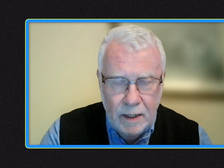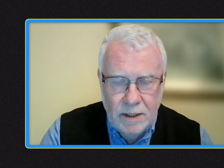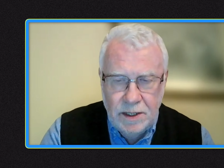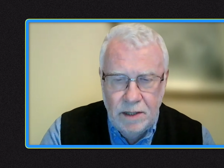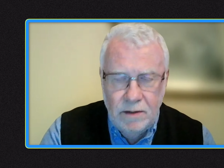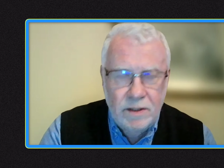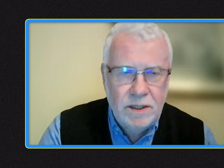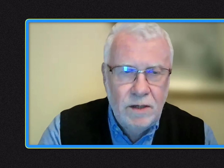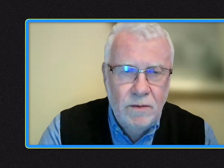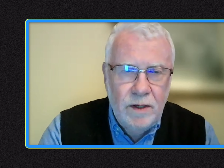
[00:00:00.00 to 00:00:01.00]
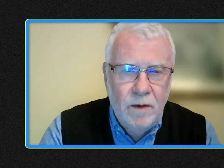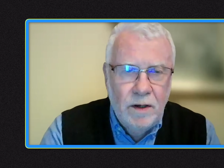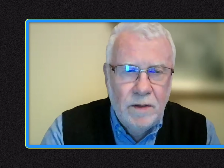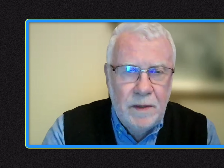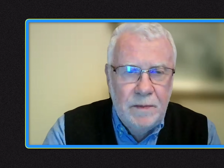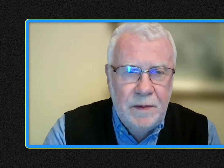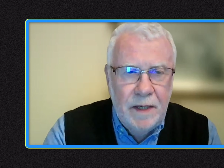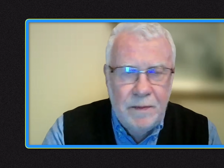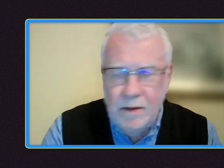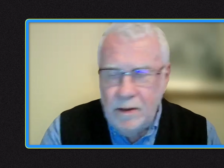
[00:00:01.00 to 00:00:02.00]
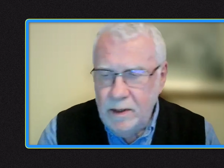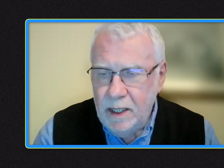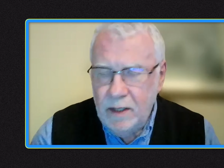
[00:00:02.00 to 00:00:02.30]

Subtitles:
So we want to be people.